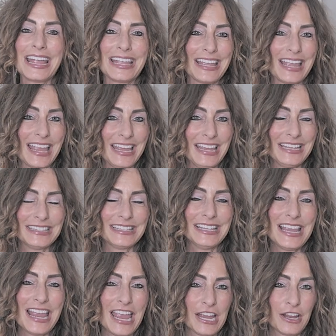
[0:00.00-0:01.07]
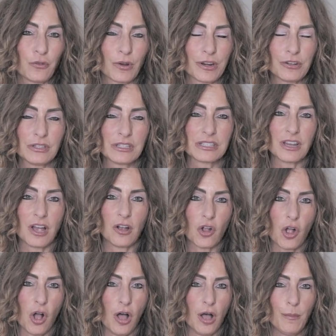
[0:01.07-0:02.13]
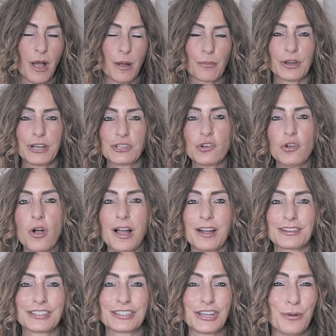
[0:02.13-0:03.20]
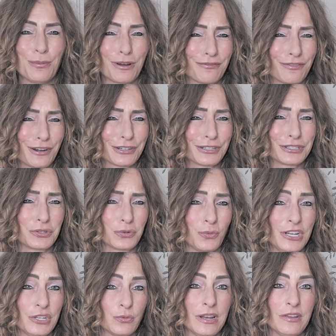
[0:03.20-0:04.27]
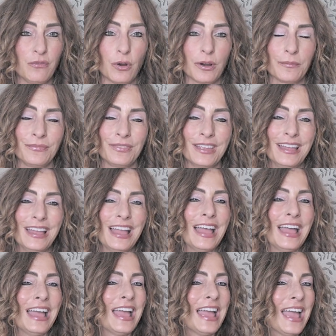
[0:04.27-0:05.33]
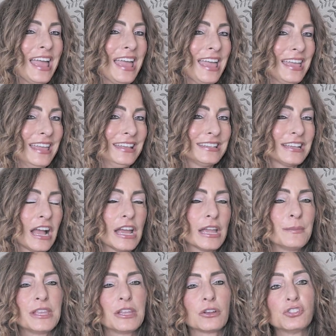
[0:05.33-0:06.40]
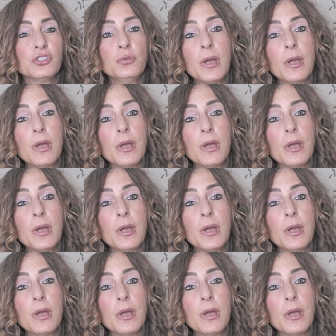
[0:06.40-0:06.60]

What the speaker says: CaseyAnnReynolds.com, operational October 1st, 2024. And I am here to